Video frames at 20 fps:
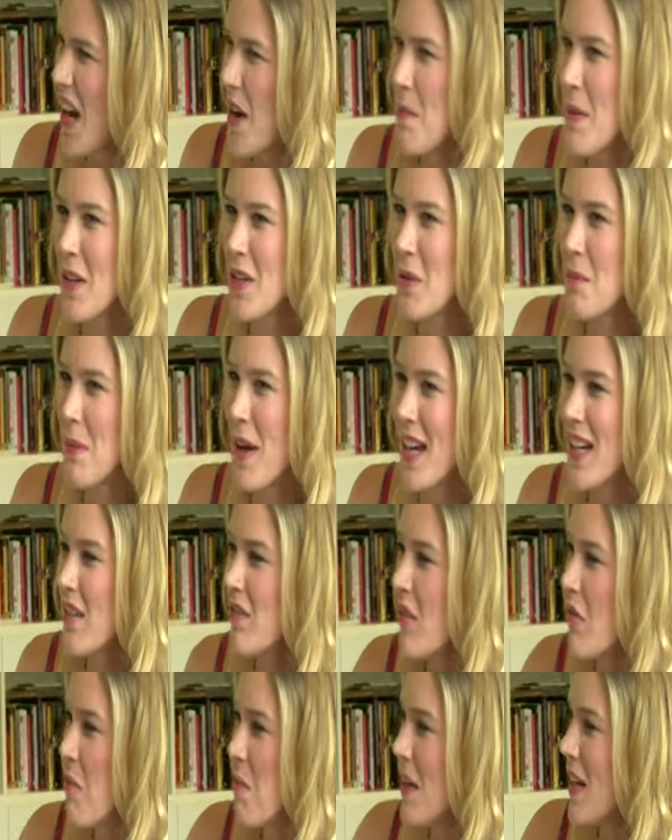I'll be in your band. I've
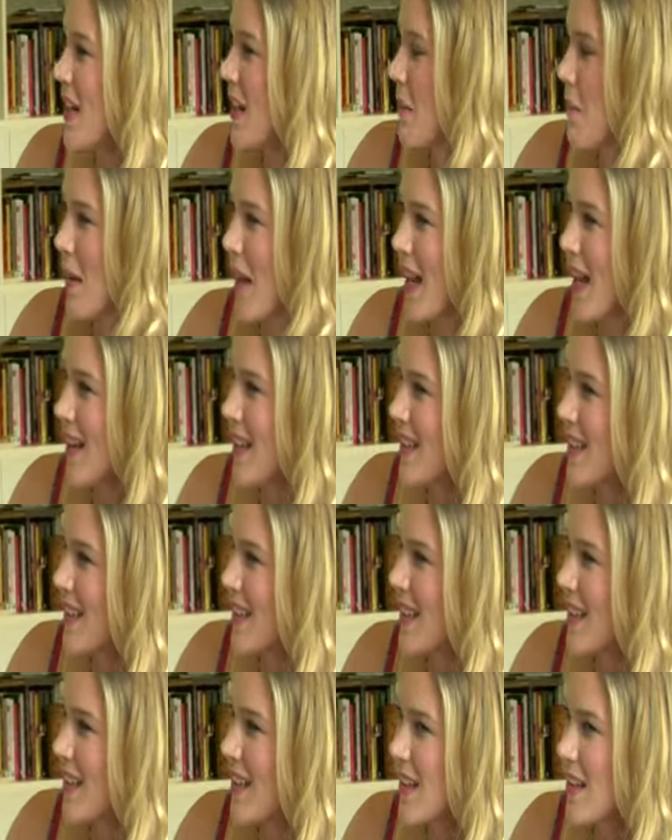never been in a band.
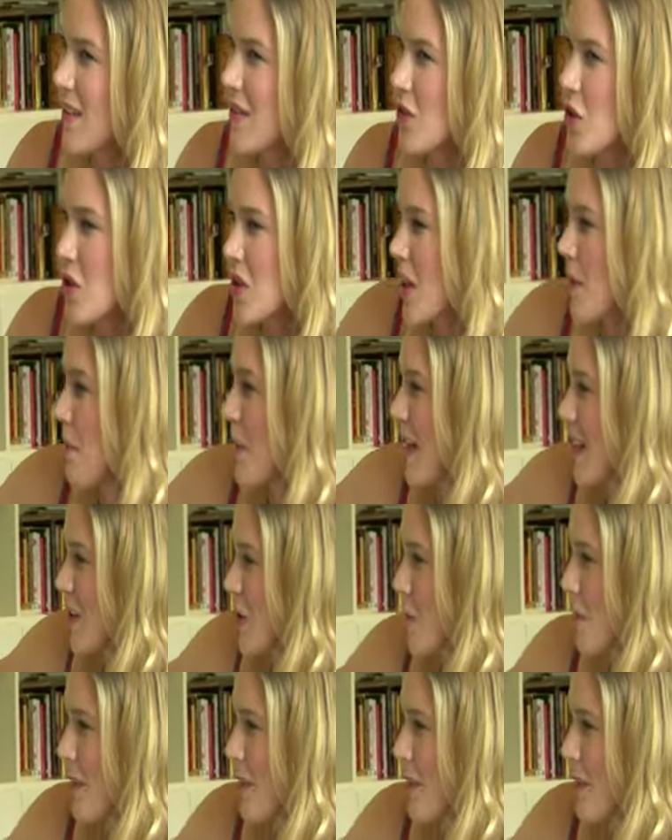Of course I'll be in your